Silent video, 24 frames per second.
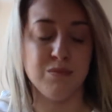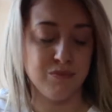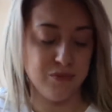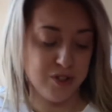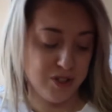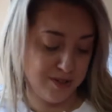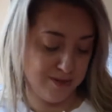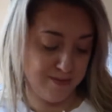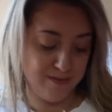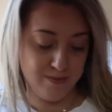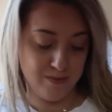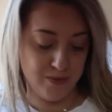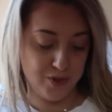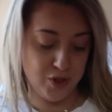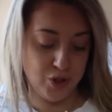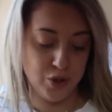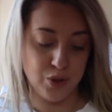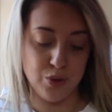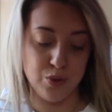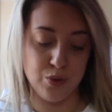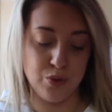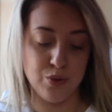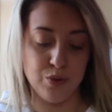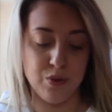just
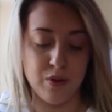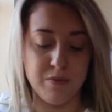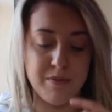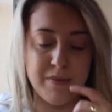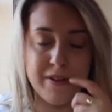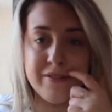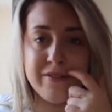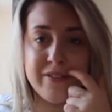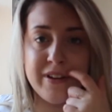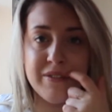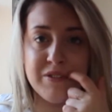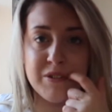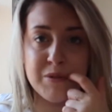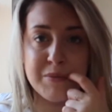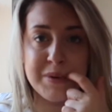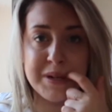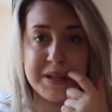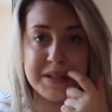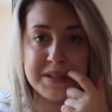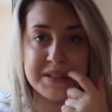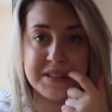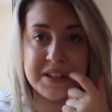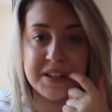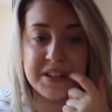two of my favorite
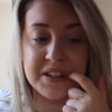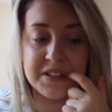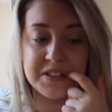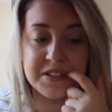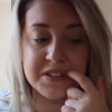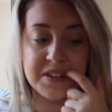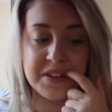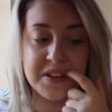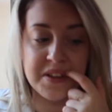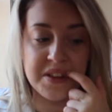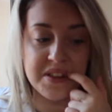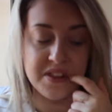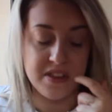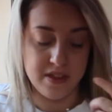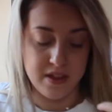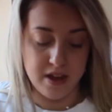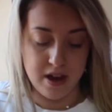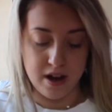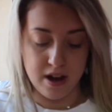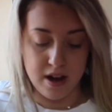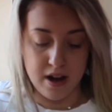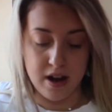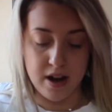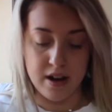pieces
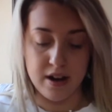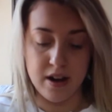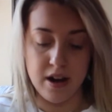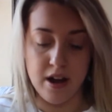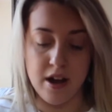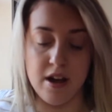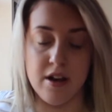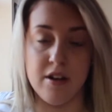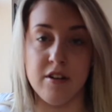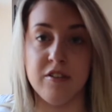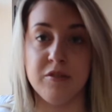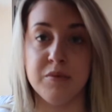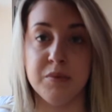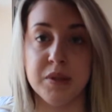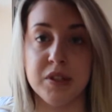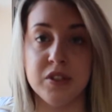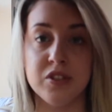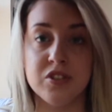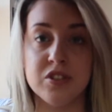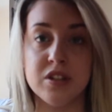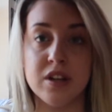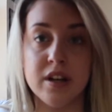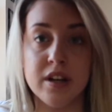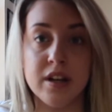that I have
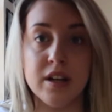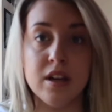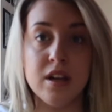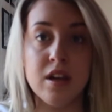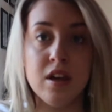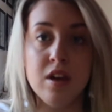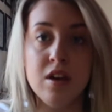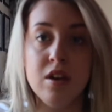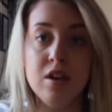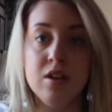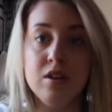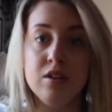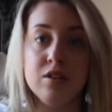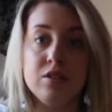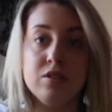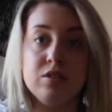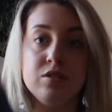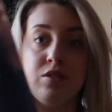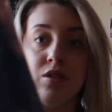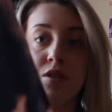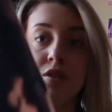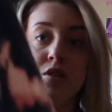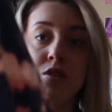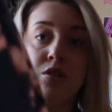bleach dyed.
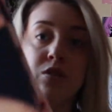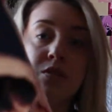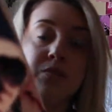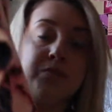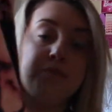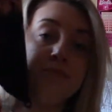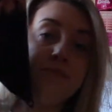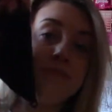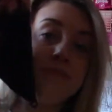So